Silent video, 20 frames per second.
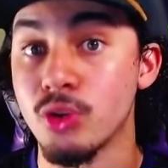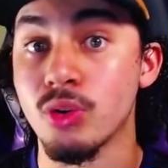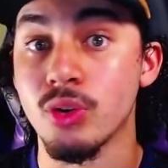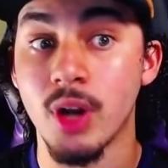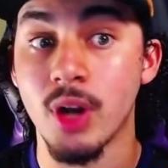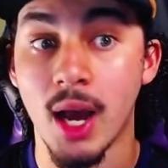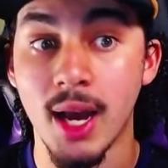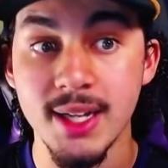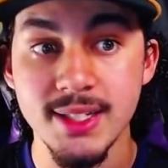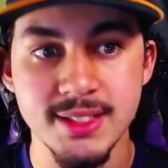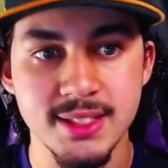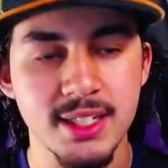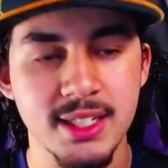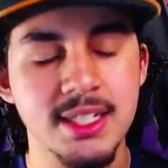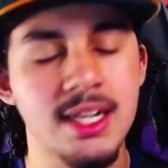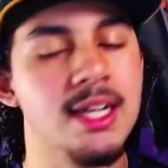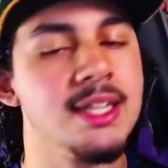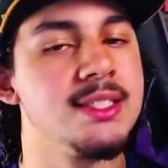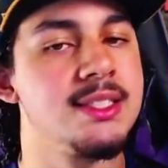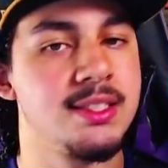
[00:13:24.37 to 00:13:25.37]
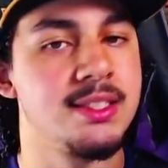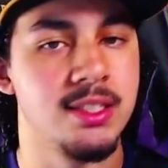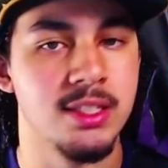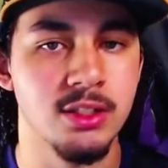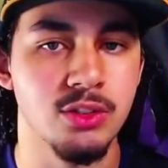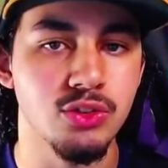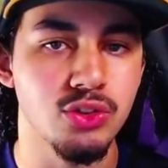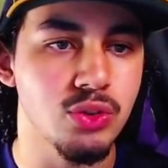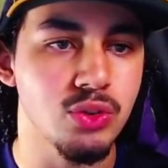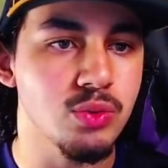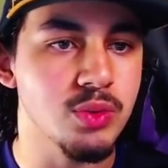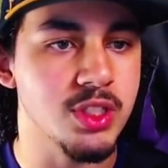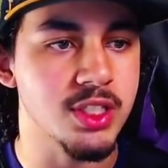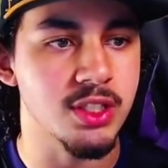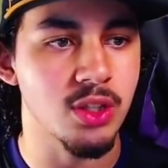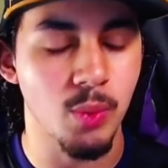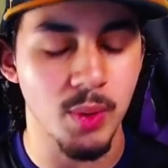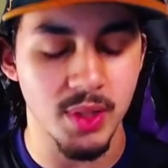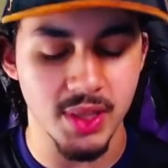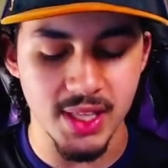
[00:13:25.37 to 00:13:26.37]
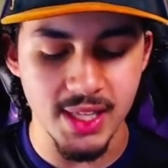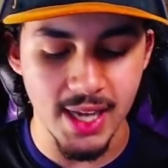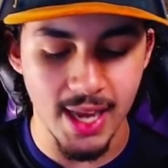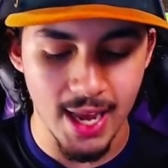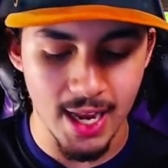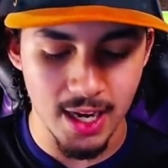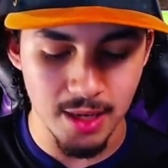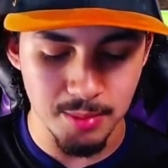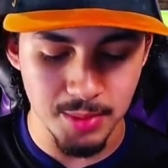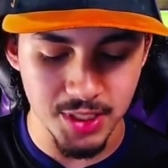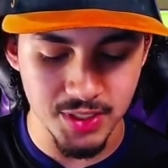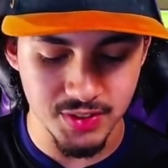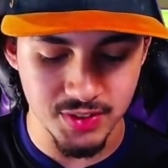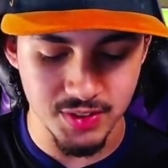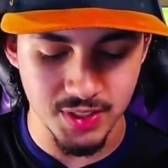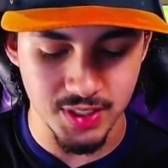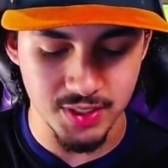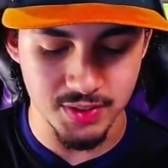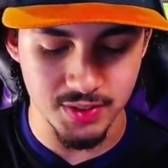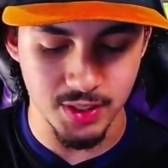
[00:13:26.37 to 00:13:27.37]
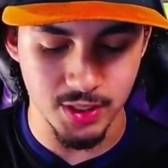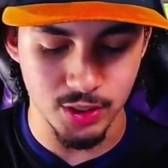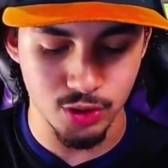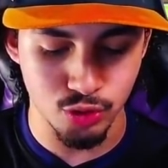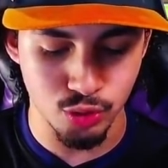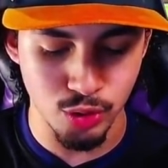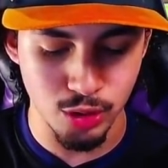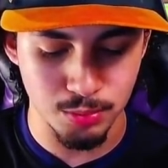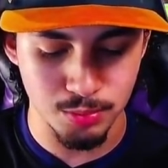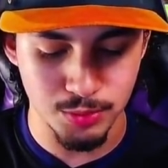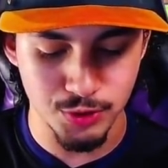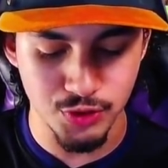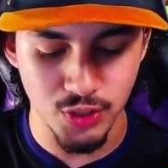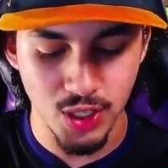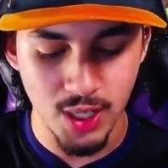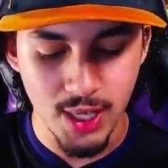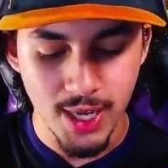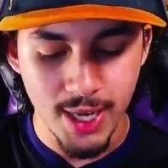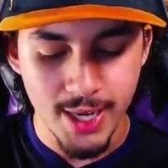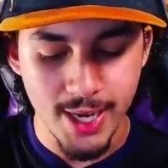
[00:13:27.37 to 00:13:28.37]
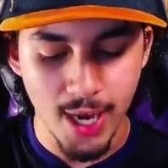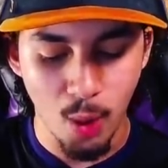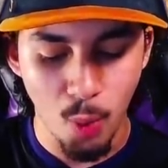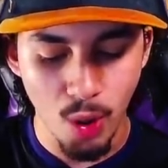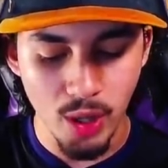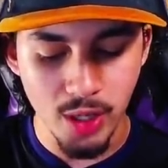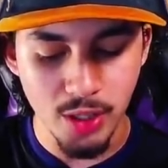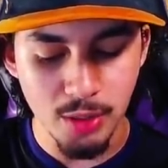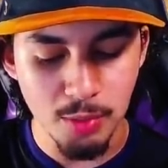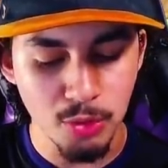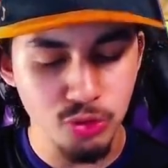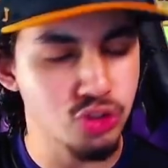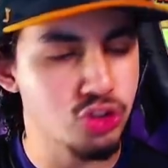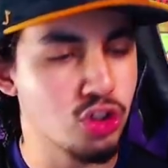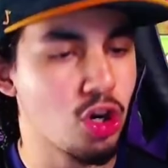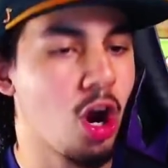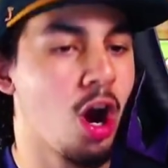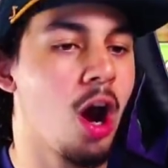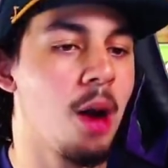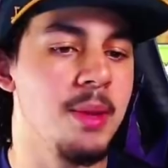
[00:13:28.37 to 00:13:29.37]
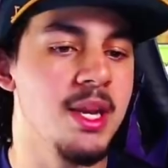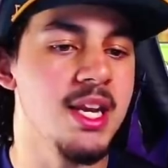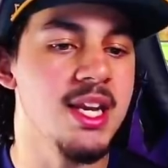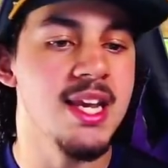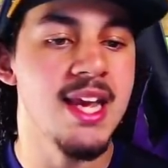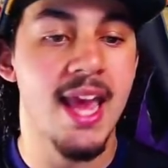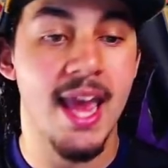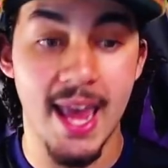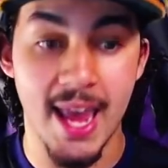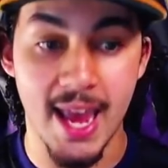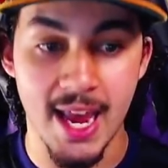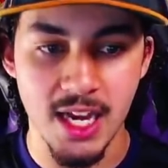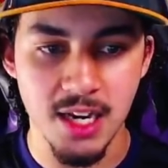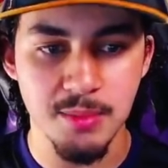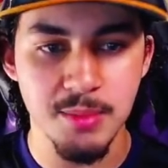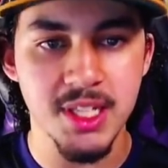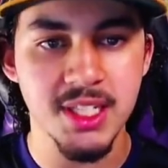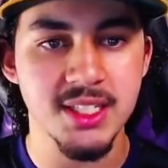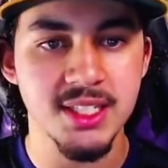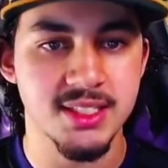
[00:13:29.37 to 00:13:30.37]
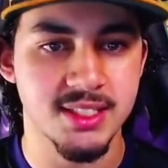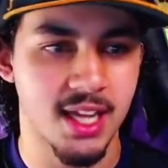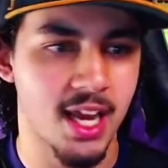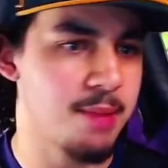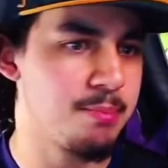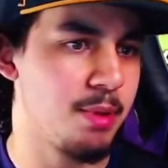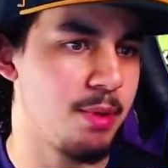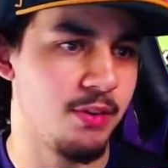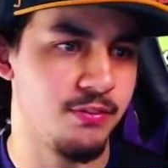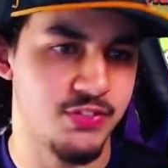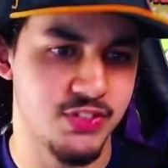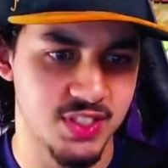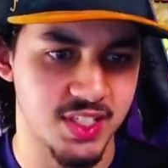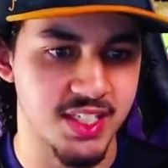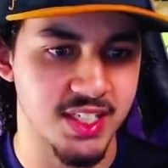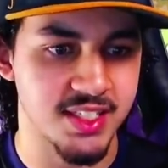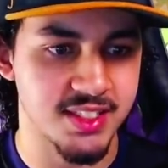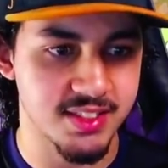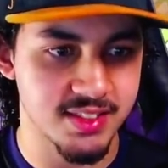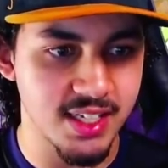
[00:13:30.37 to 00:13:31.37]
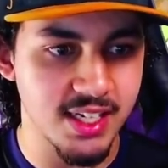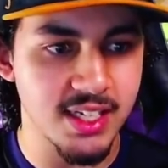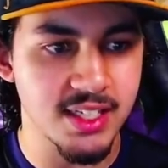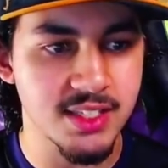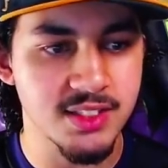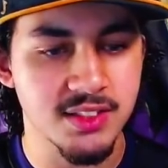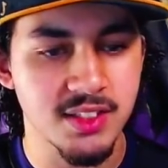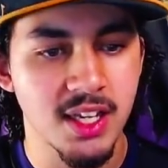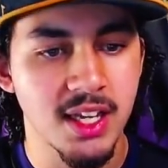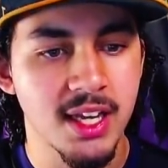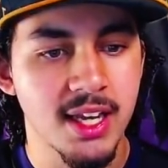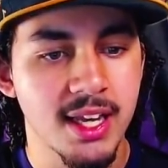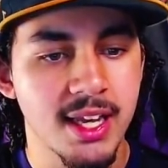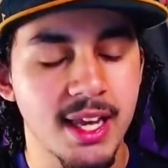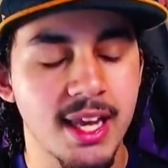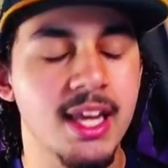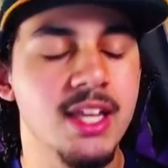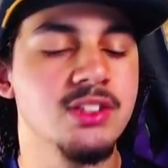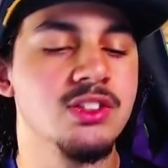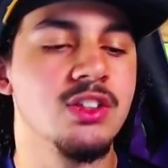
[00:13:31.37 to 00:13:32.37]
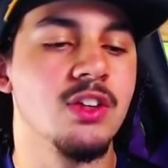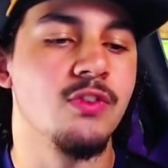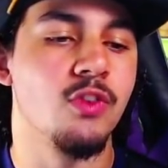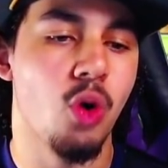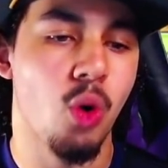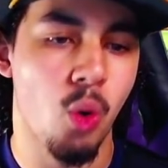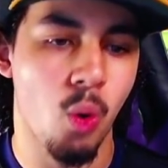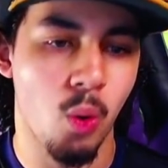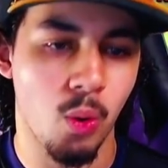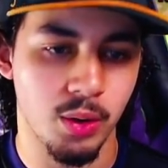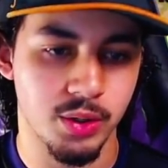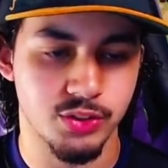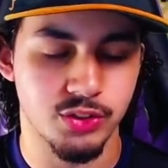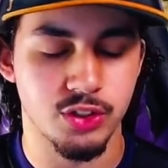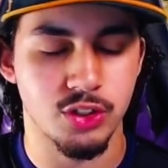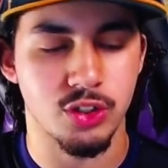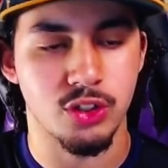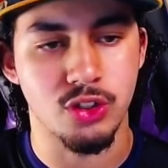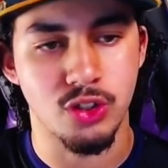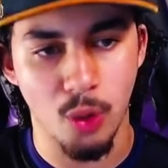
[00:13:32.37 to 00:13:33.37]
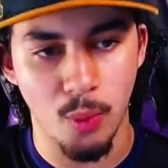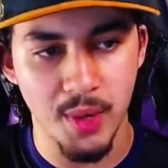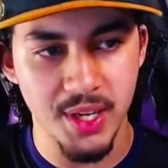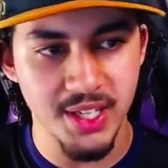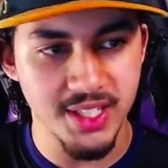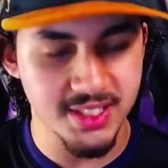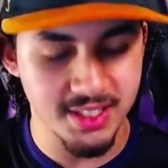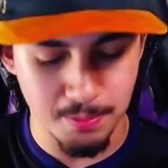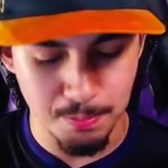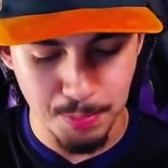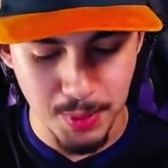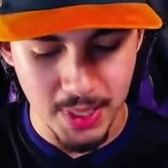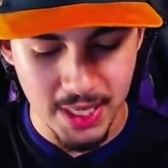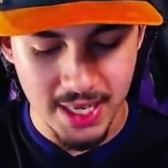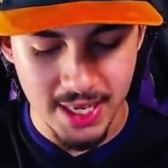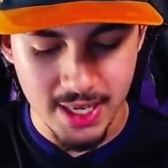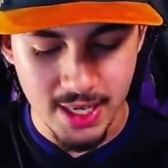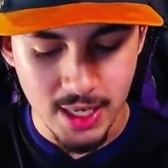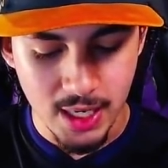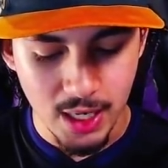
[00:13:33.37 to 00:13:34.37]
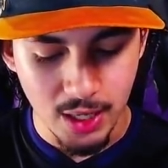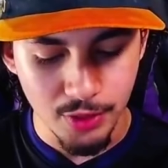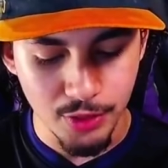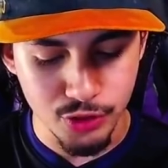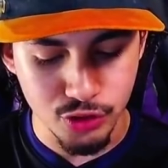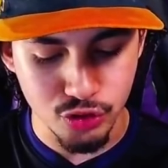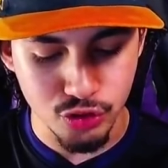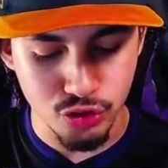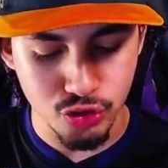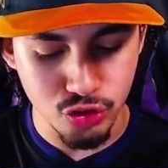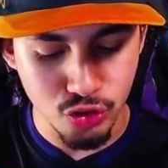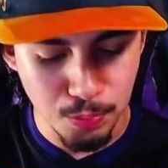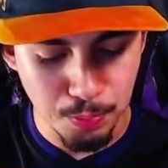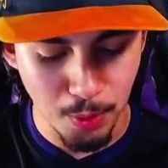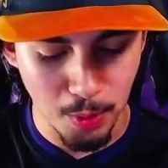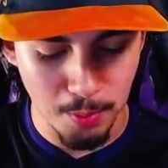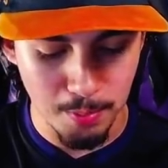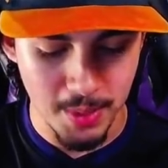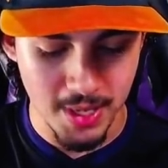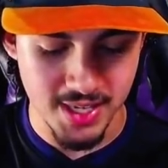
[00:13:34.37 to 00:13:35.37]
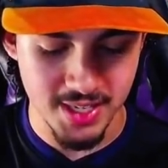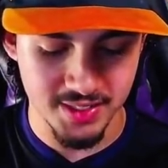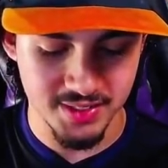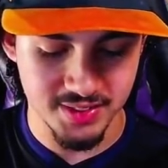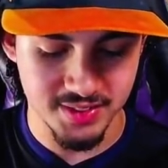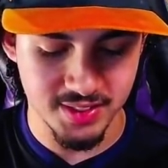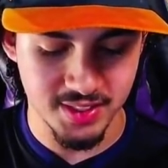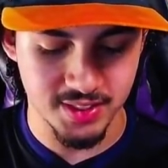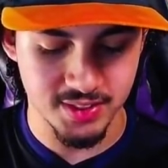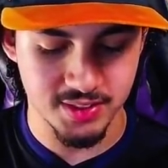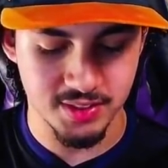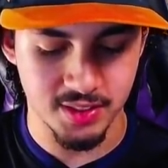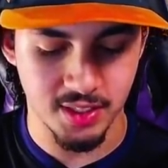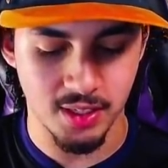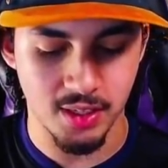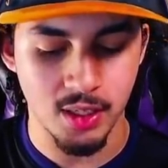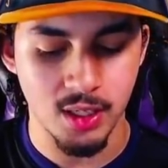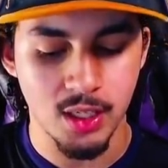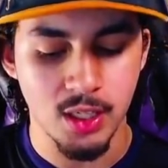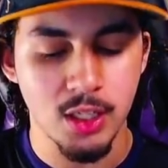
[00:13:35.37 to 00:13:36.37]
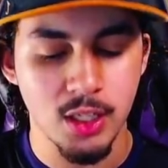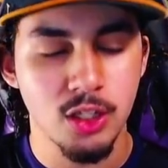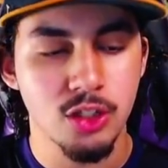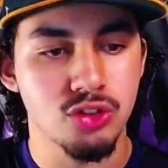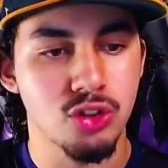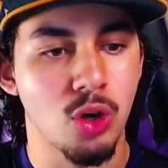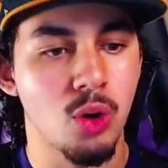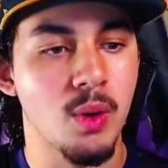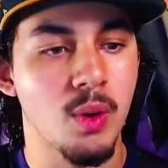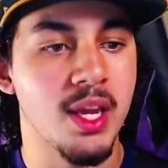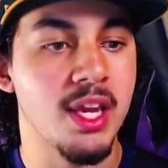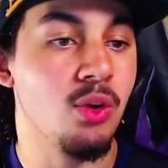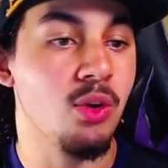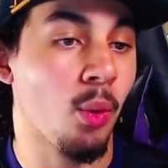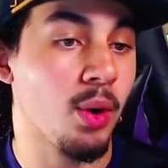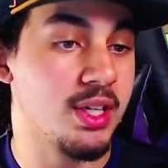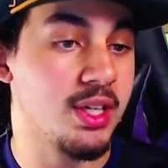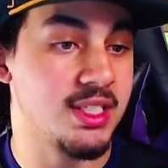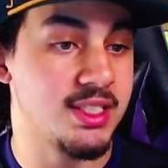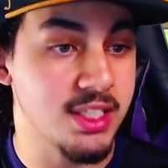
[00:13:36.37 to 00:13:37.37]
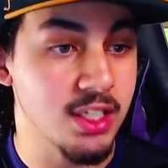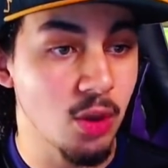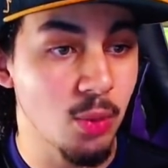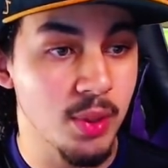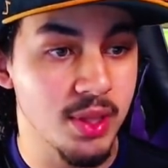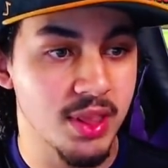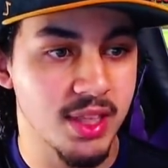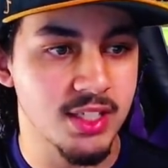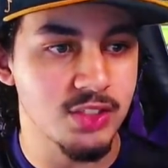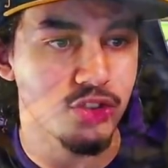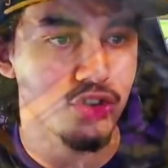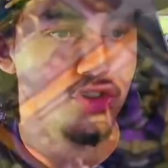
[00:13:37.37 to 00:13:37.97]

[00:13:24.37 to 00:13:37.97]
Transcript: not done until you deal with the enemy CC troops. Now, one of the most common enemy type of CCs is, of course, going to be the Super Minion CC. So in order to deal with this,